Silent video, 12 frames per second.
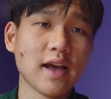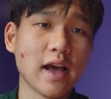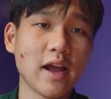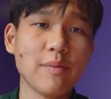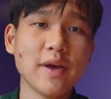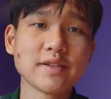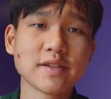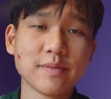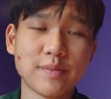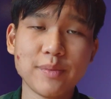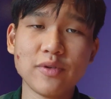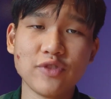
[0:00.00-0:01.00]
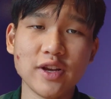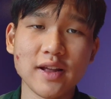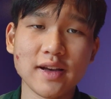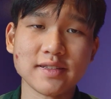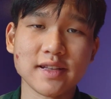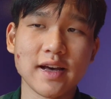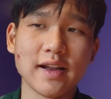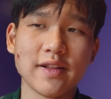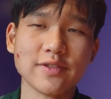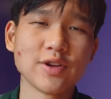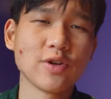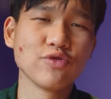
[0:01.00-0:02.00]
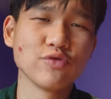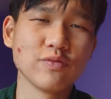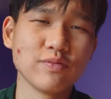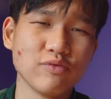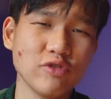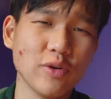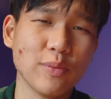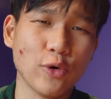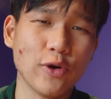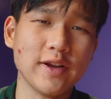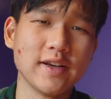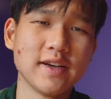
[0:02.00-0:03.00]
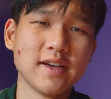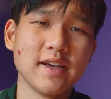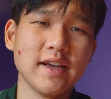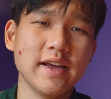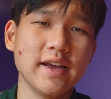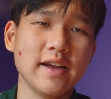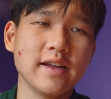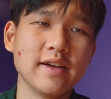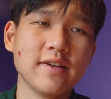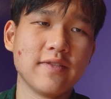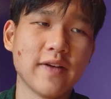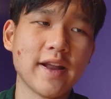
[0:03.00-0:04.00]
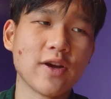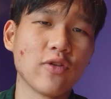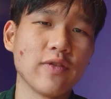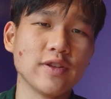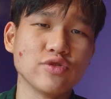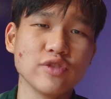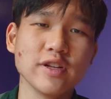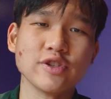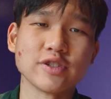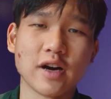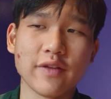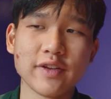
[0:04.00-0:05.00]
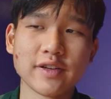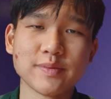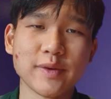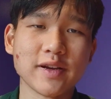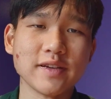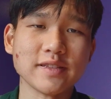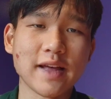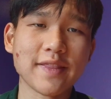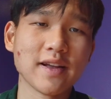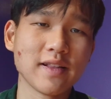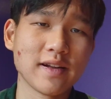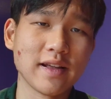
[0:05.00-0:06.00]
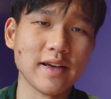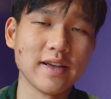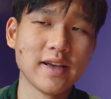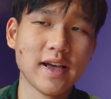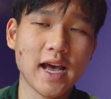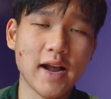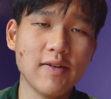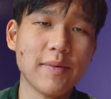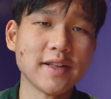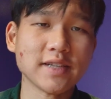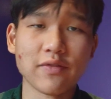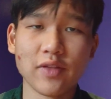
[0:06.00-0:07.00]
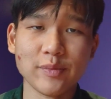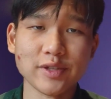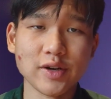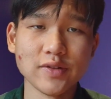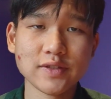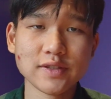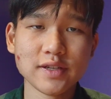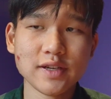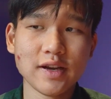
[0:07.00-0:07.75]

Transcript: And basically people realize that there's no real point in fighting over these religious conflicts because at the end of the day, everybody's out for themselves.